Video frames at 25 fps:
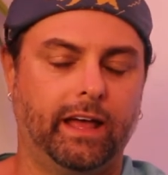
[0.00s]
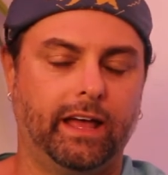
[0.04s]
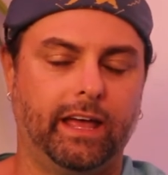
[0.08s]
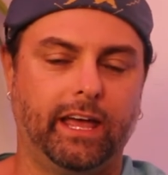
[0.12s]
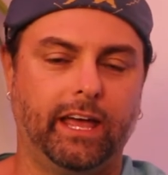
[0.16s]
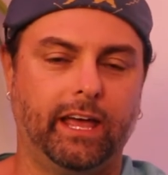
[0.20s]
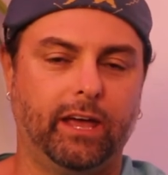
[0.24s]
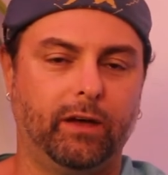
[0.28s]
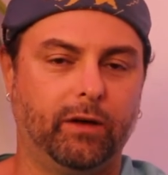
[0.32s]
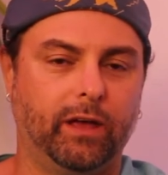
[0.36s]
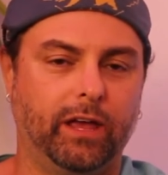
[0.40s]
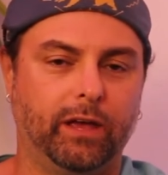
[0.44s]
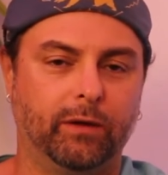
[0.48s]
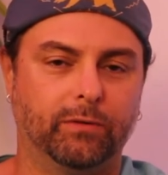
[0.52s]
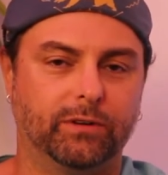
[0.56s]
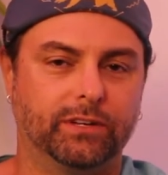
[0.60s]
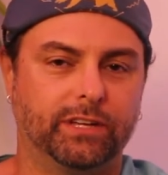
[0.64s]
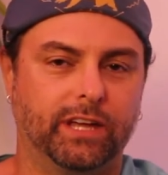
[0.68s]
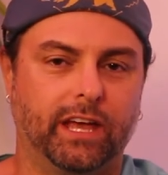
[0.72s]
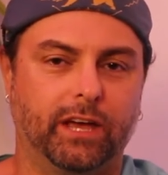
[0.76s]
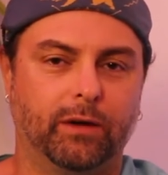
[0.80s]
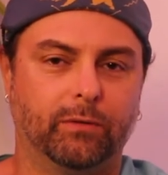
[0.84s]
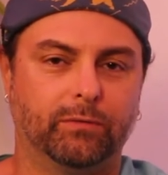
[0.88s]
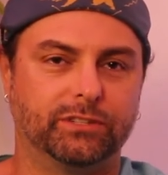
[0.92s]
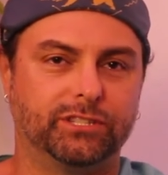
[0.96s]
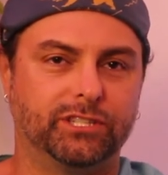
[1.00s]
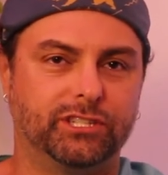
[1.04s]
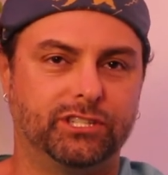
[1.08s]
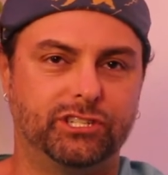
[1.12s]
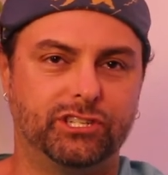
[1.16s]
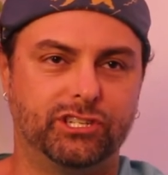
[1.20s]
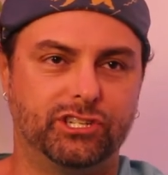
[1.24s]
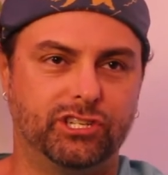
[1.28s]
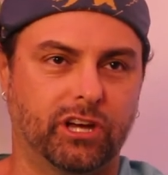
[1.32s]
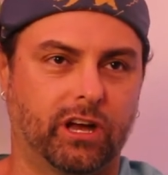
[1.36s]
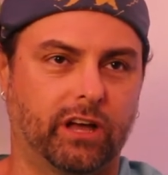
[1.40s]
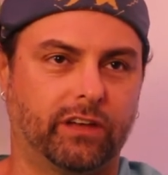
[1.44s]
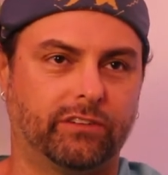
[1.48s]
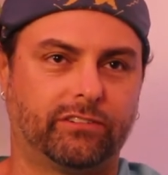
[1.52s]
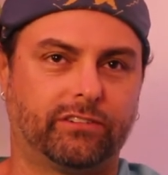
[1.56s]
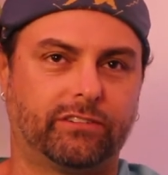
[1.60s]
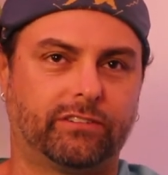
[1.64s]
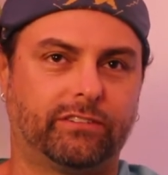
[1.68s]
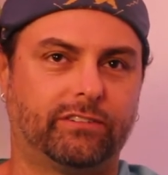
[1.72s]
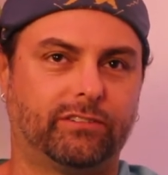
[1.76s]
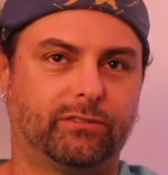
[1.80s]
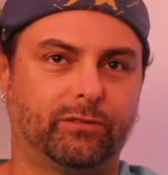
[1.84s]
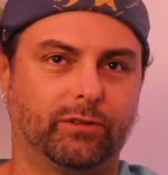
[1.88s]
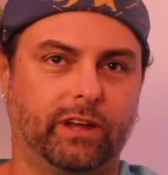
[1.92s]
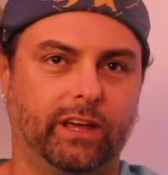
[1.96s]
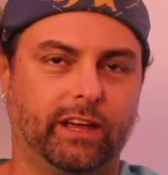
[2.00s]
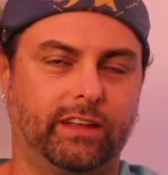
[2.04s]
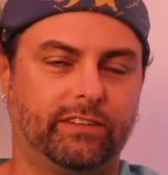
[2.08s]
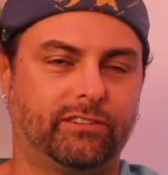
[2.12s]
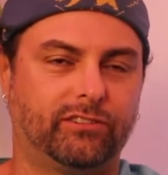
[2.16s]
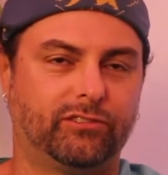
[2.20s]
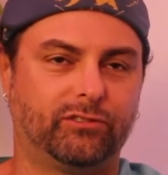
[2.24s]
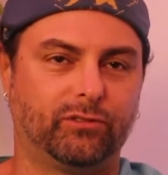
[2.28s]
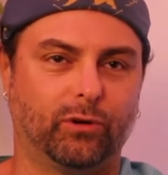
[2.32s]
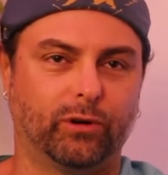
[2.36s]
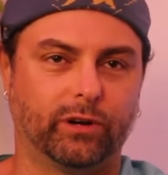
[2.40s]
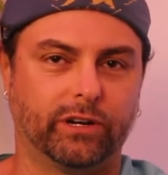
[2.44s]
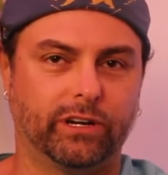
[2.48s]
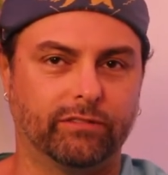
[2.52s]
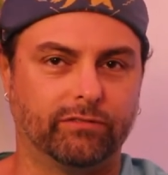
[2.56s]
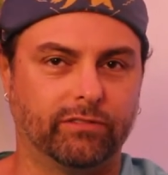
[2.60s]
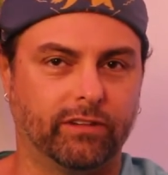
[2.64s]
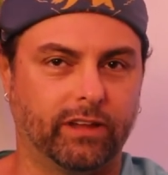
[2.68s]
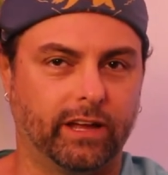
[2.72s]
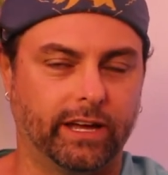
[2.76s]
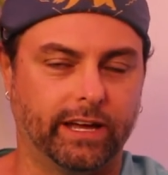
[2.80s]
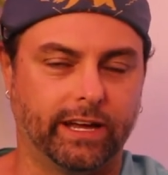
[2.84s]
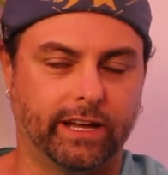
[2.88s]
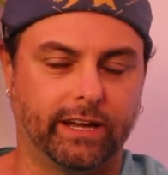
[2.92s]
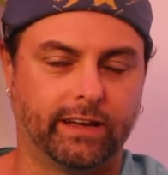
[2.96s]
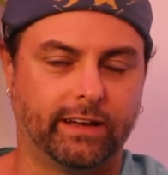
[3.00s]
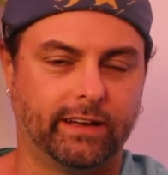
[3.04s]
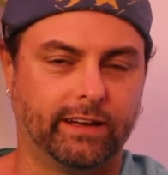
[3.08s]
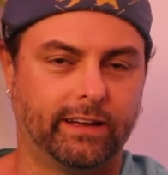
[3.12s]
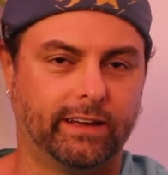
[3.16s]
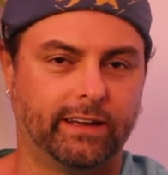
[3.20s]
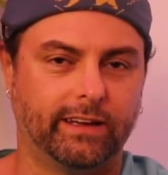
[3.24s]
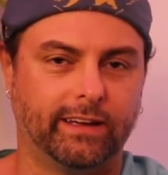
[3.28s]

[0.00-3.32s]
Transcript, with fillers: it, it, it was just it's sort of like